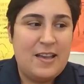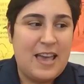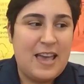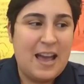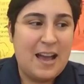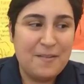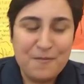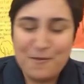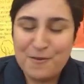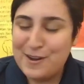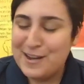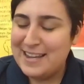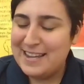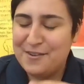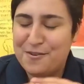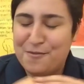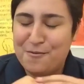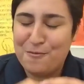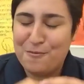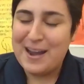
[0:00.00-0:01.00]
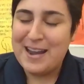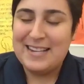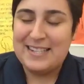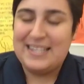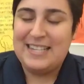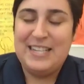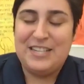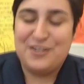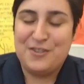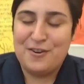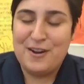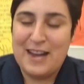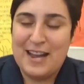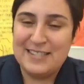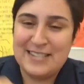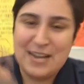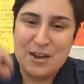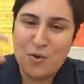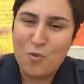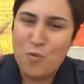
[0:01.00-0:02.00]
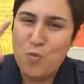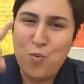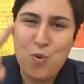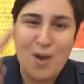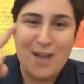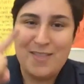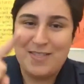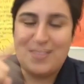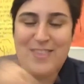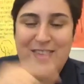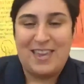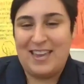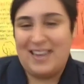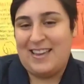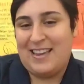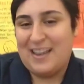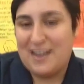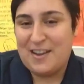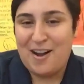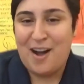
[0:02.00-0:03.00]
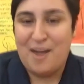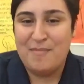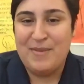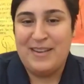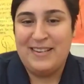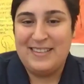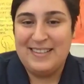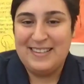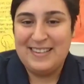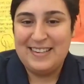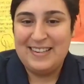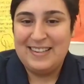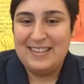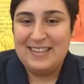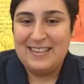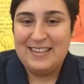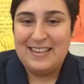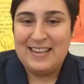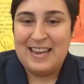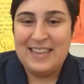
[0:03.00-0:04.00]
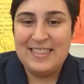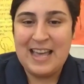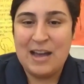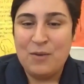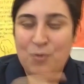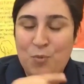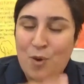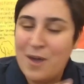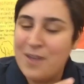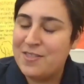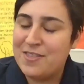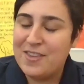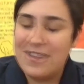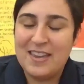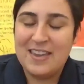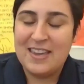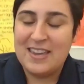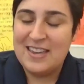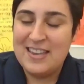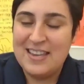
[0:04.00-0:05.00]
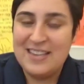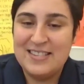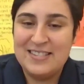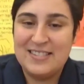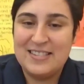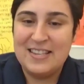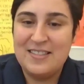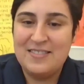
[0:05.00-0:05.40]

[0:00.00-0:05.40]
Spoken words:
every great teacher has like one thing in common. And that one thing is